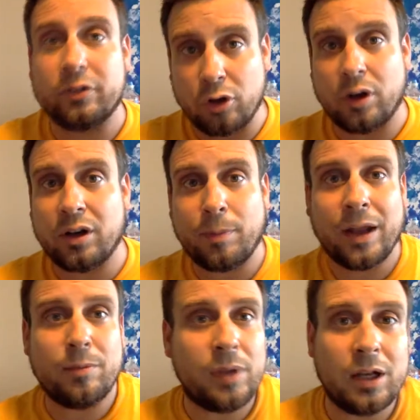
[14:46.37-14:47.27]
good
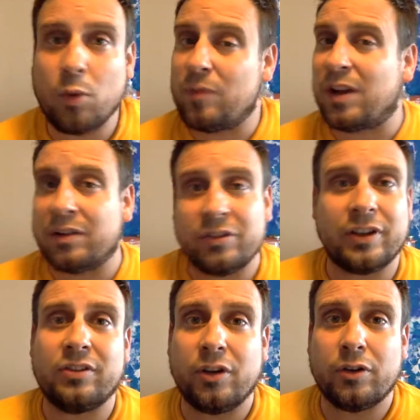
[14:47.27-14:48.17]
independent media, we've done
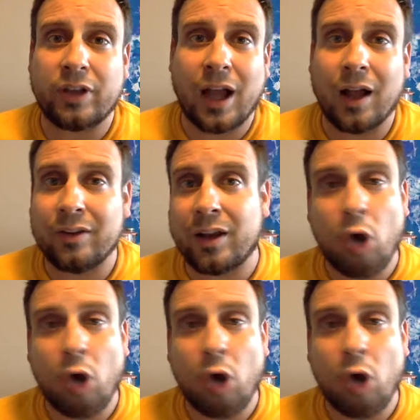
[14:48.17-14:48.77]
6 years of content.